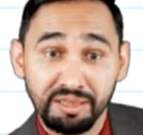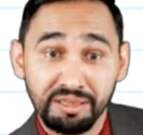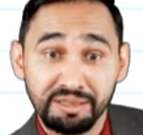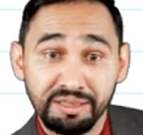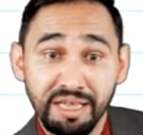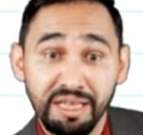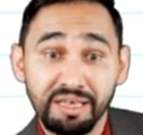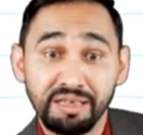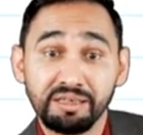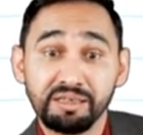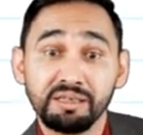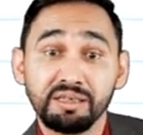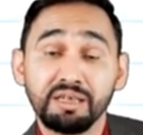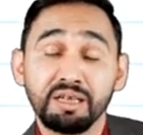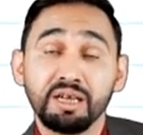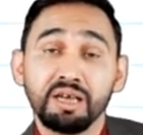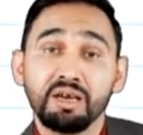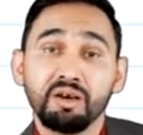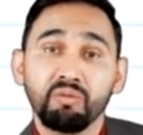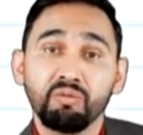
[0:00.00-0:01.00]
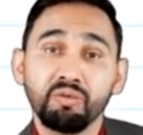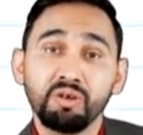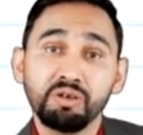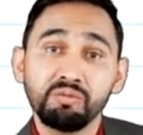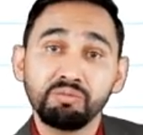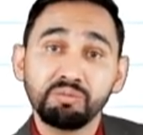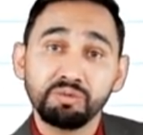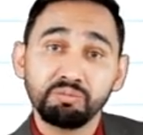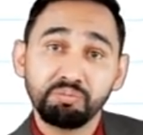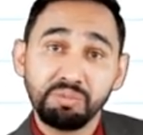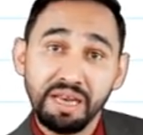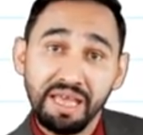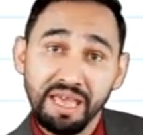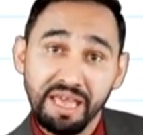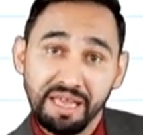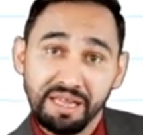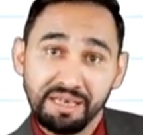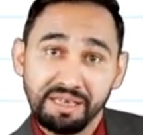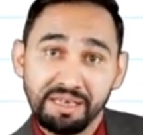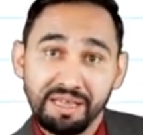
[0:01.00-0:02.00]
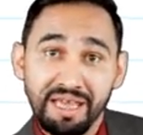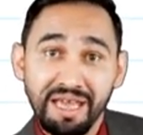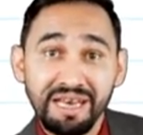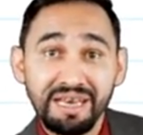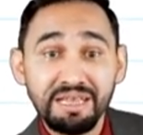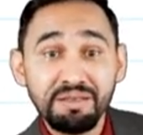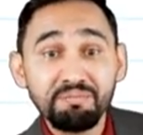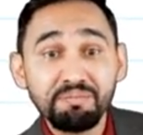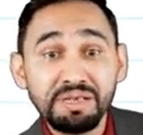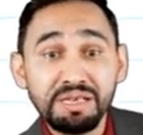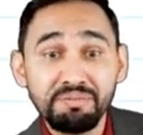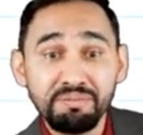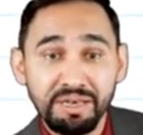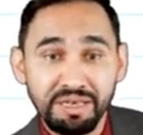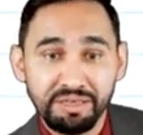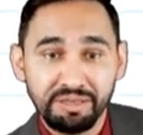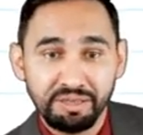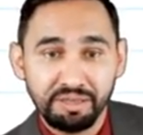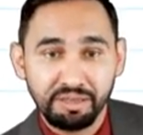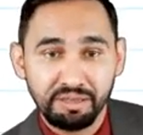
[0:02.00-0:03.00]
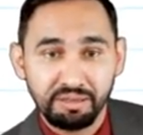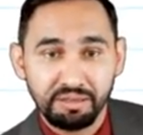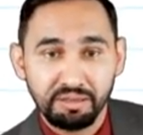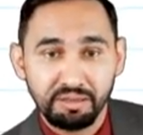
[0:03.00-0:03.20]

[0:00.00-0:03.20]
Then we'll plan and implement.